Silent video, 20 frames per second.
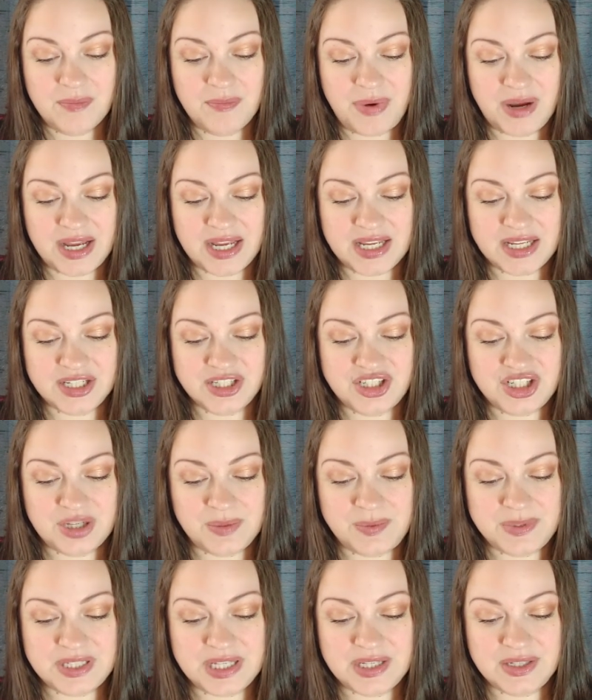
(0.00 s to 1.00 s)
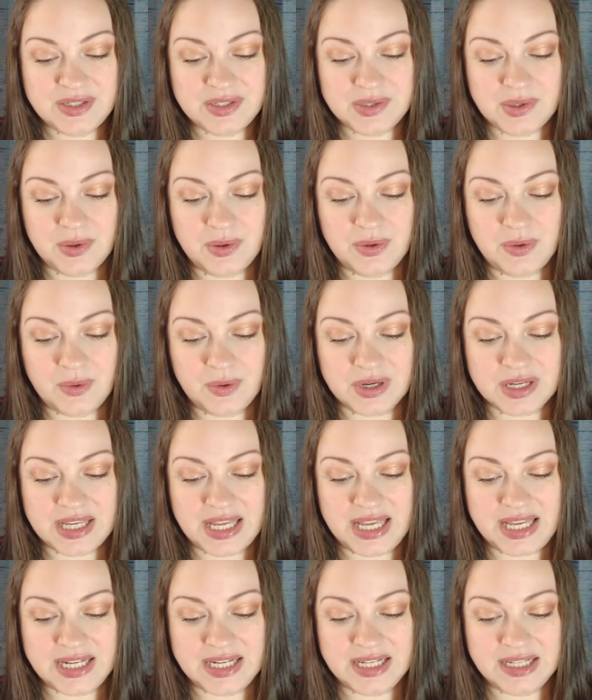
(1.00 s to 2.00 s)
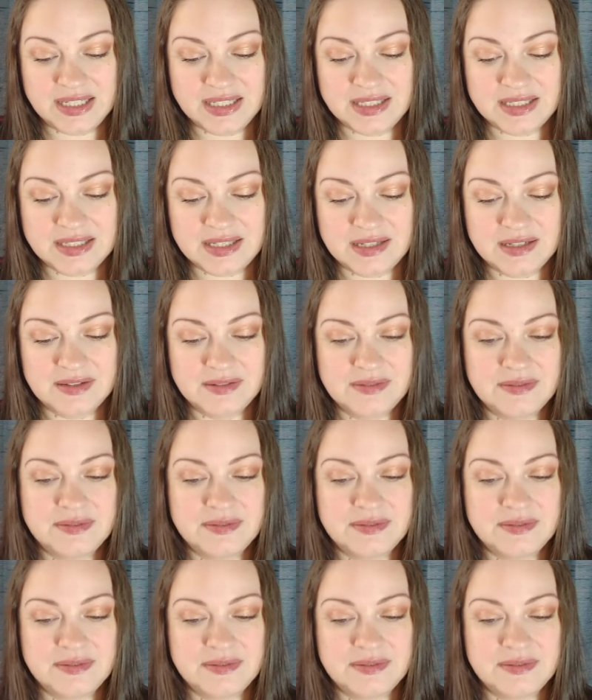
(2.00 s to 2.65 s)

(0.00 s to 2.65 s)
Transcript: by Gypsy Soul Organics.